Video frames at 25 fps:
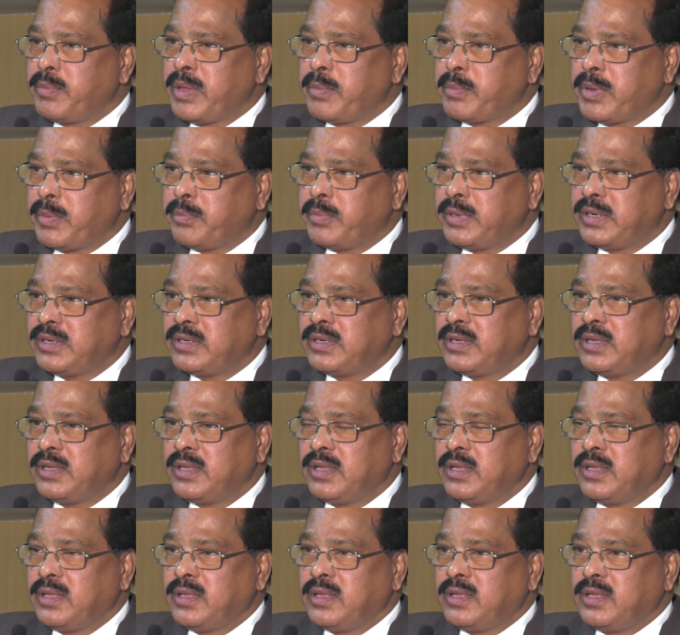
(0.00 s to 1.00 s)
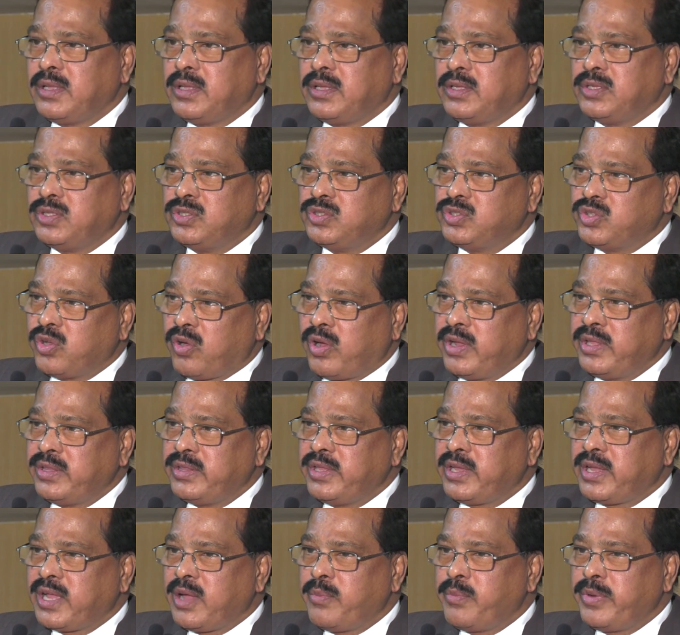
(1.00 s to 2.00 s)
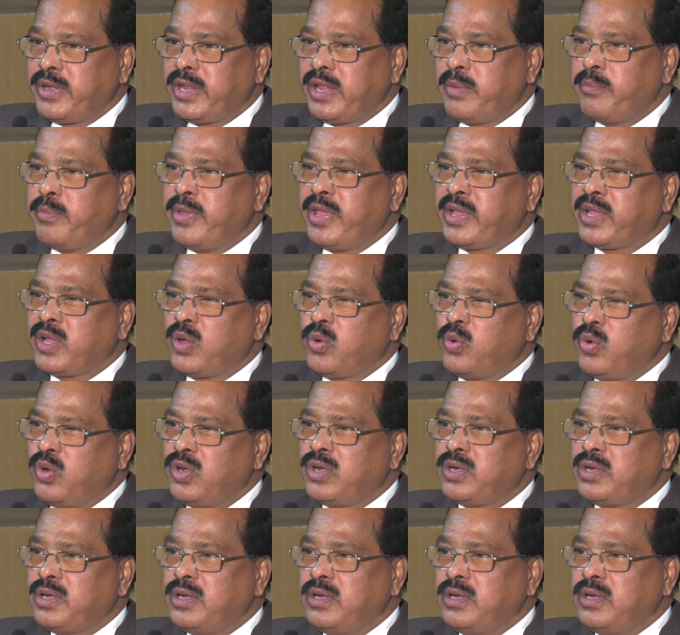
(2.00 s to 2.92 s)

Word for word: a member, join the committee, make a good